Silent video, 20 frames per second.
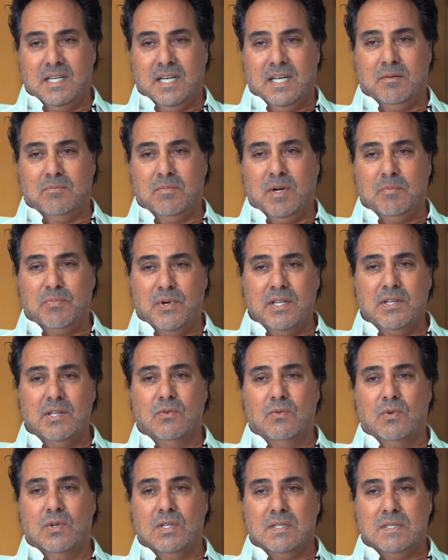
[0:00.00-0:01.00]
and my
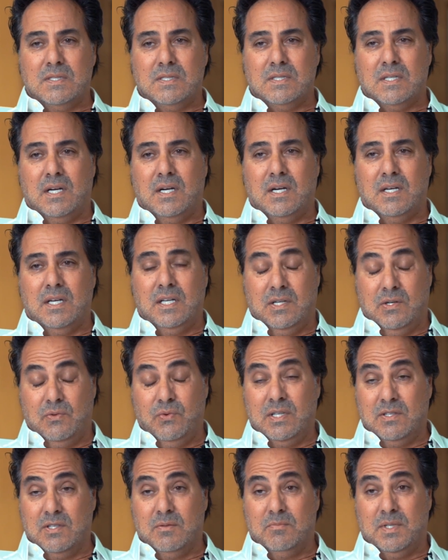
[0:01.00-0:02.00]
brother was in a
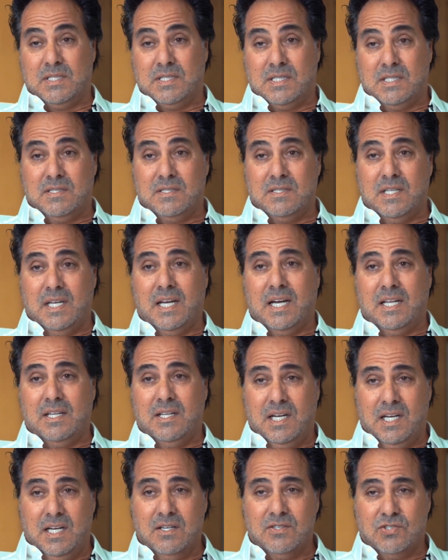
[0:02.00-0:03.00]
retail business. They had
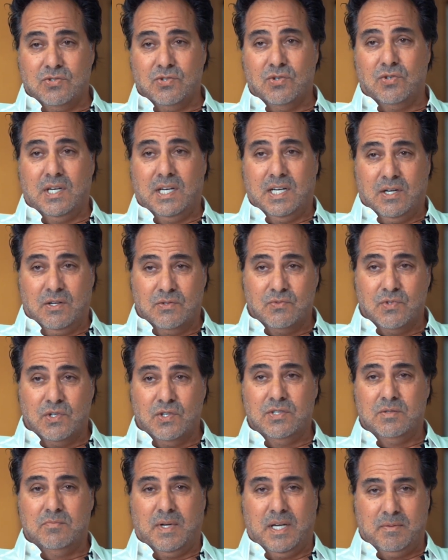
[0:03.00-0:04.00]
a little store on Lincoln
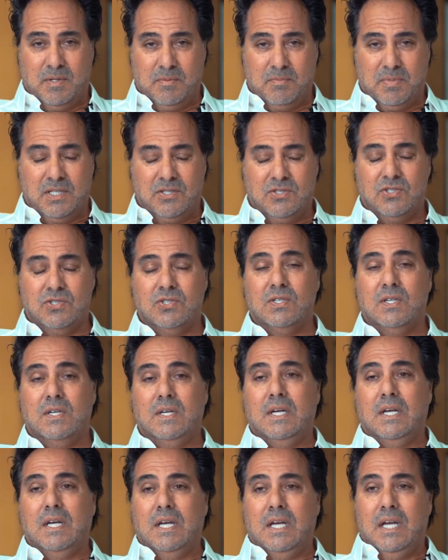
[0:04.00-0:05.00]
Road in Miami Beach.
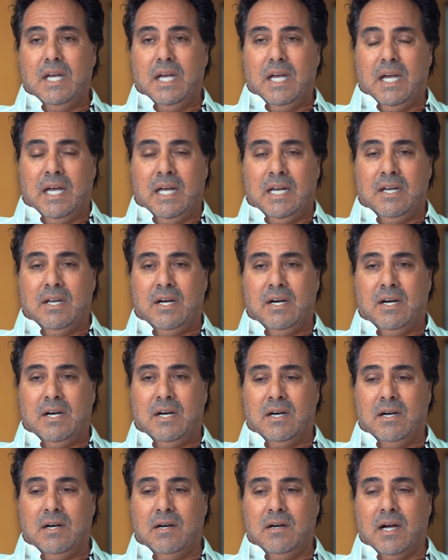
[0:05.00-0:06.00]
And
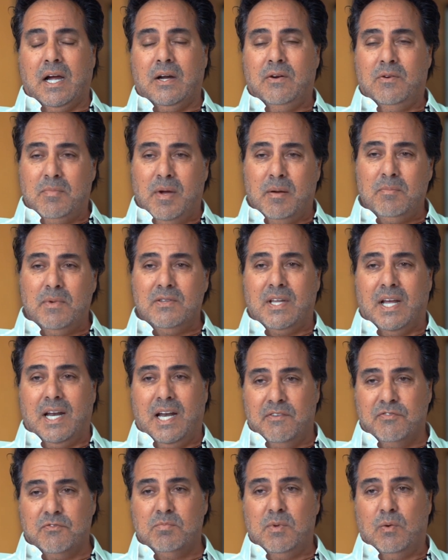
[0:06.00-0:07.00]
I remember they
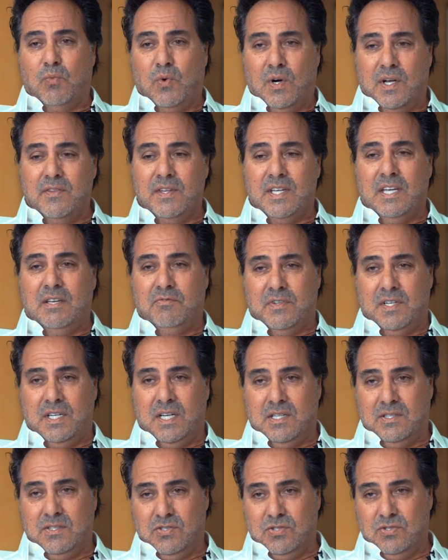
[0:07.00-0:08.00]
left me one evening at the